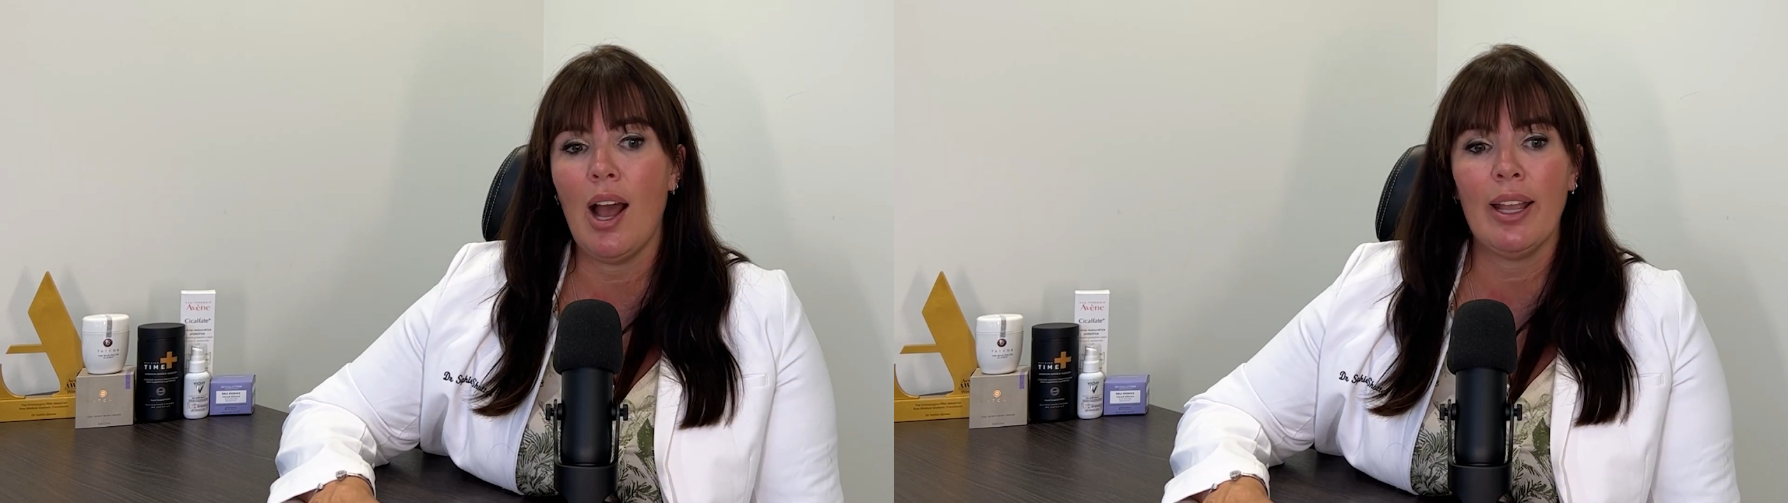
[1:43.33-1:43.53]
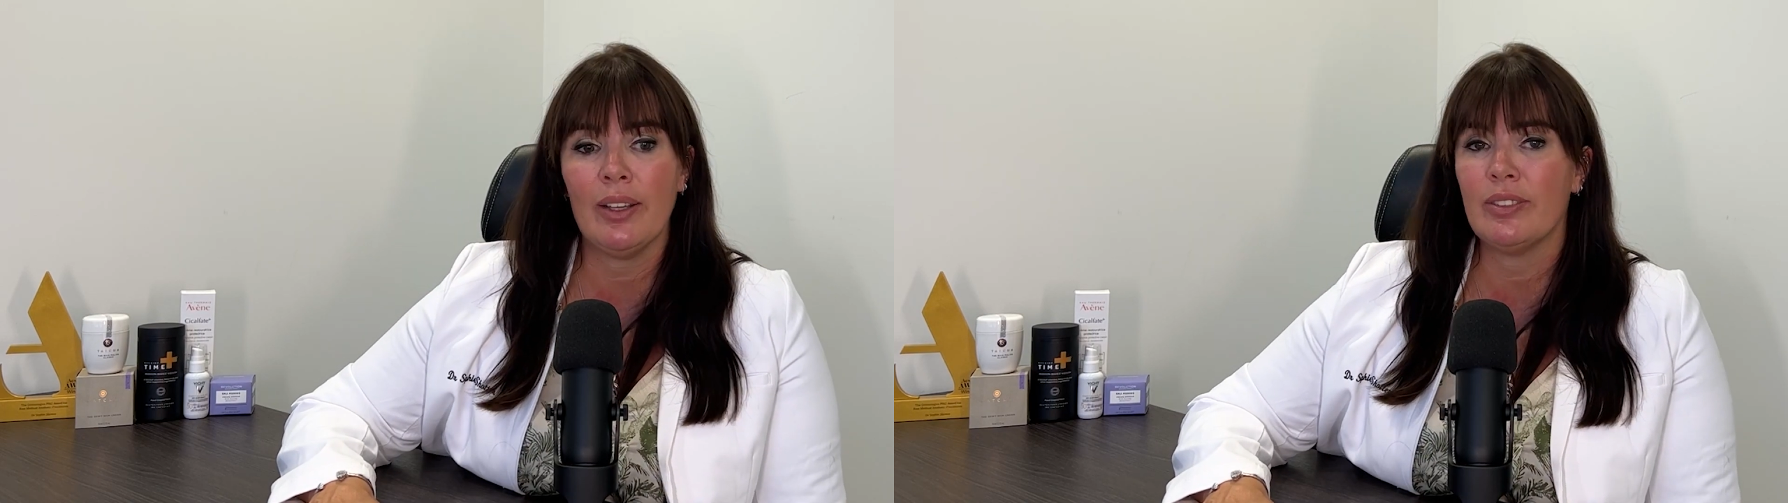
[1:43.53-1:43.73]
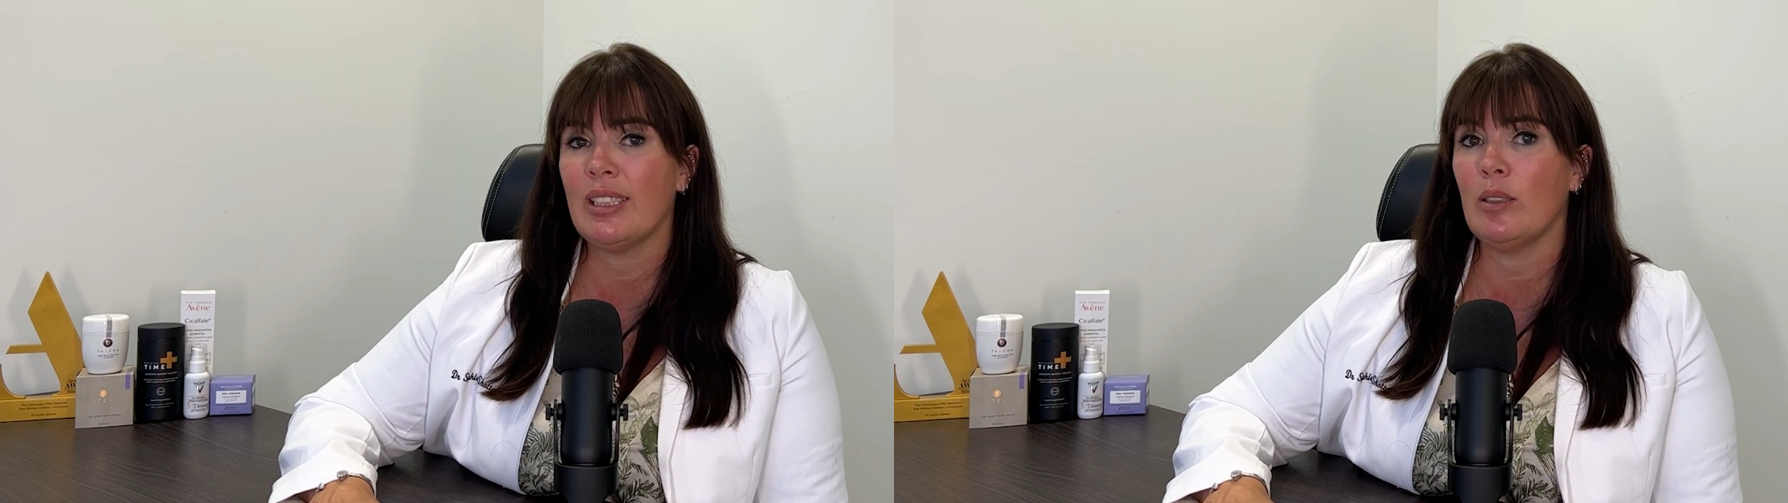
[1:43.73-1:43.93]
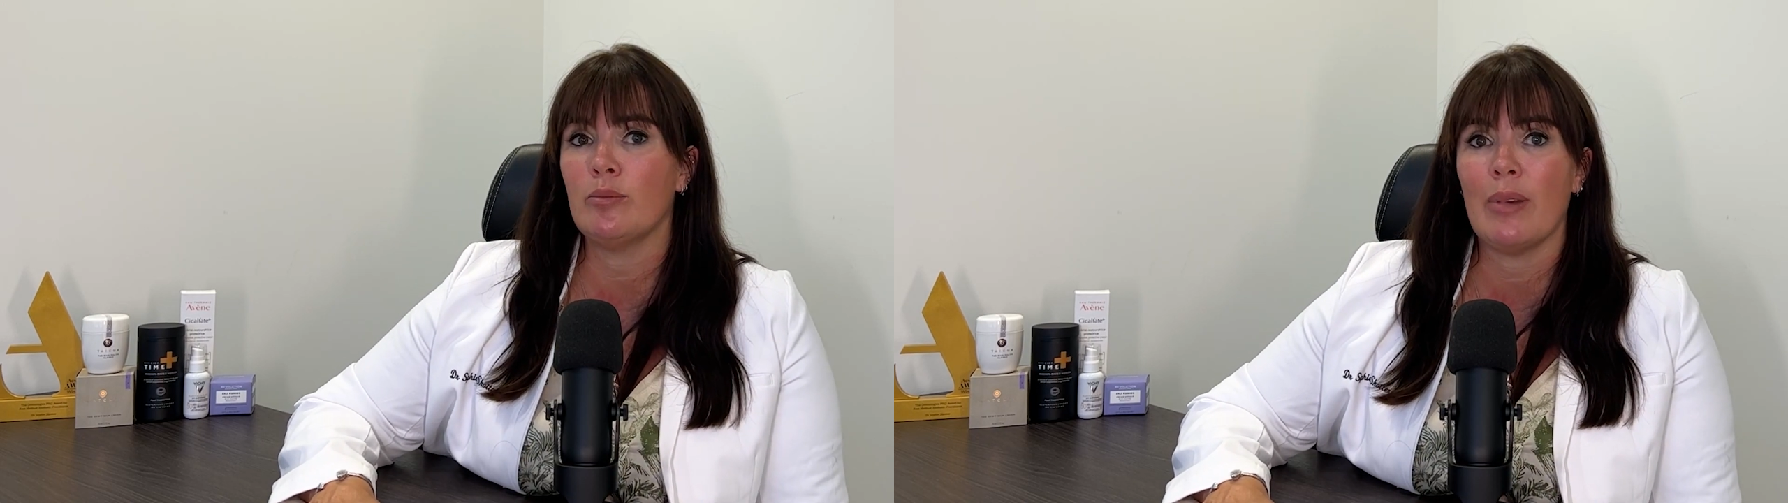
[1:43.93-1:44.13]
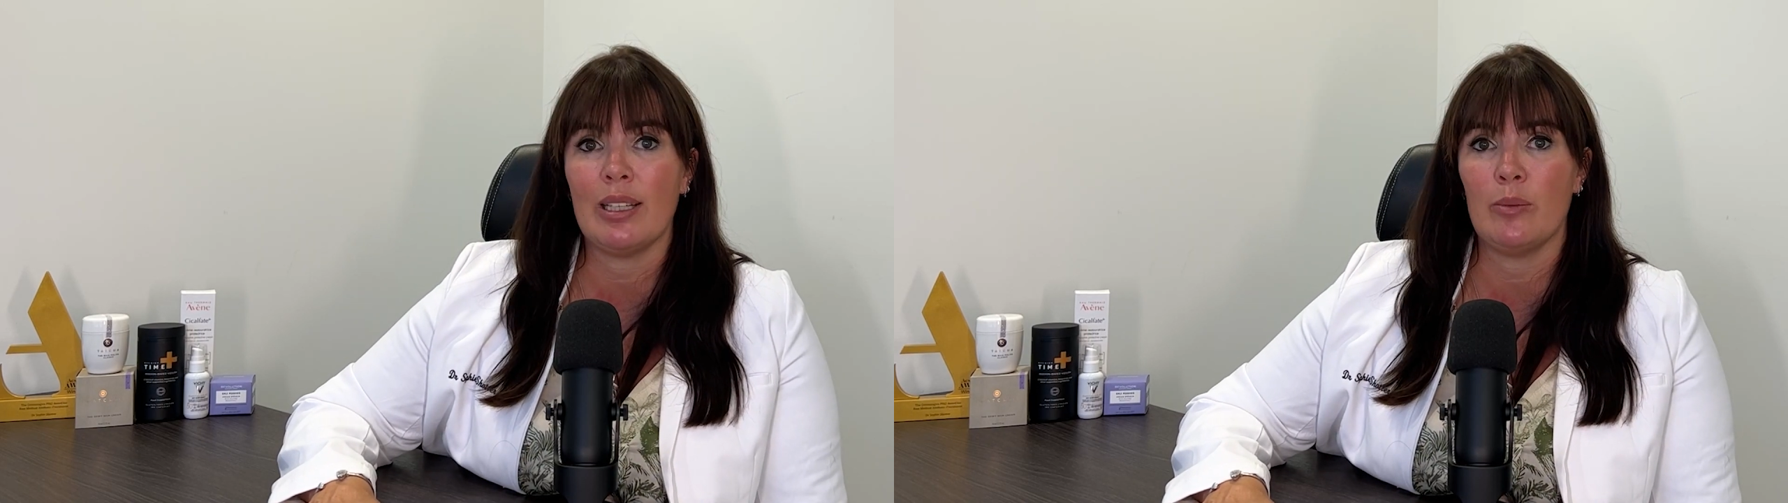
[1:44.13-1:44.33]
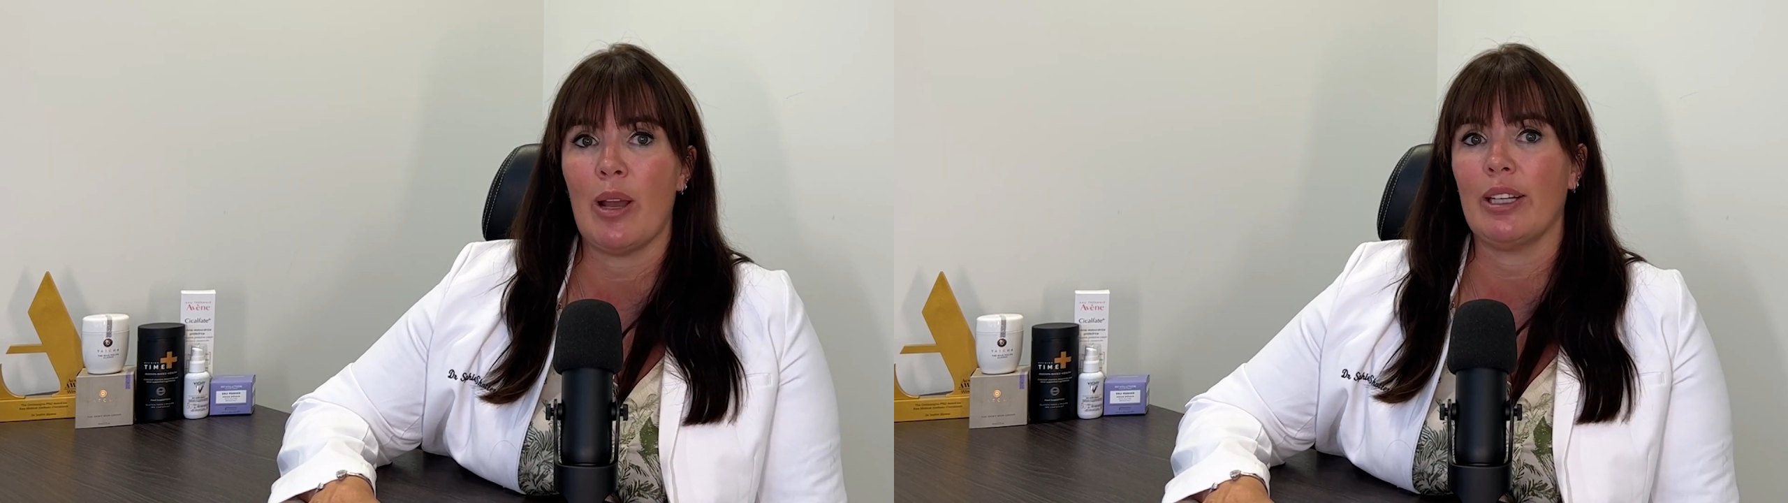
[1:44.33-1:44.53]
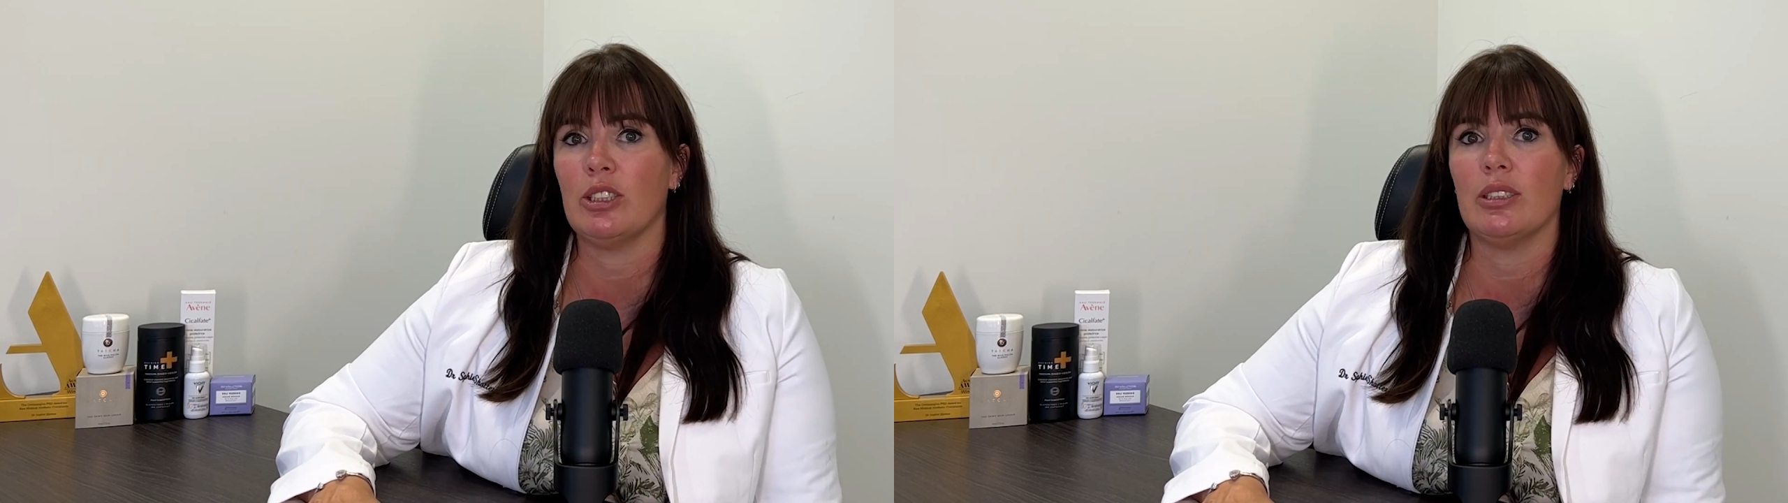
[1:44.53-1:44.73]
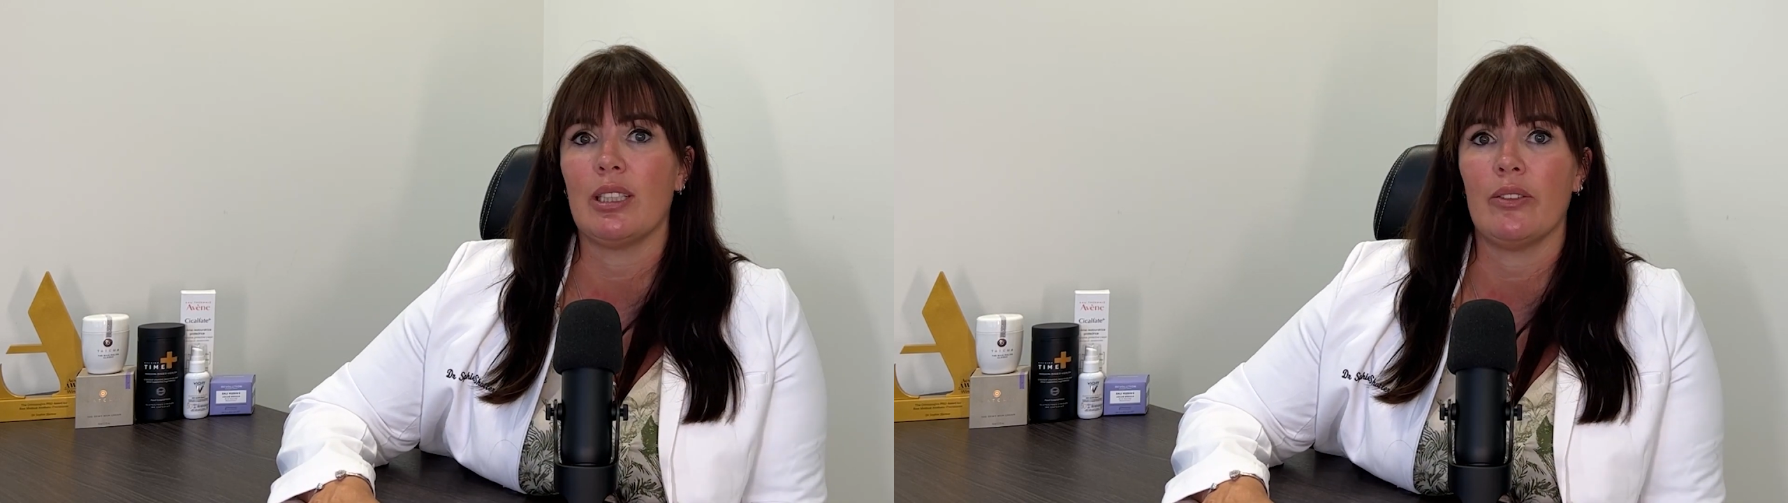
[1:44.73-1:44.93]
I have seen many
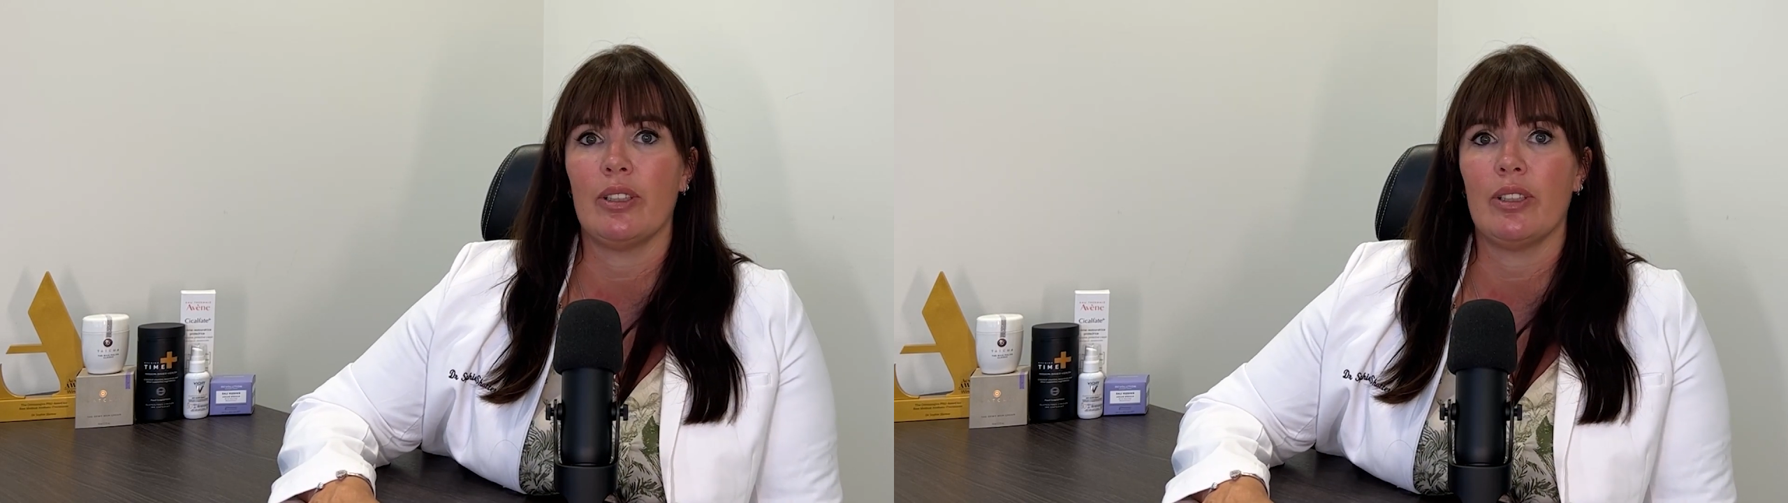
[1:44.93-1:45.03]
patients over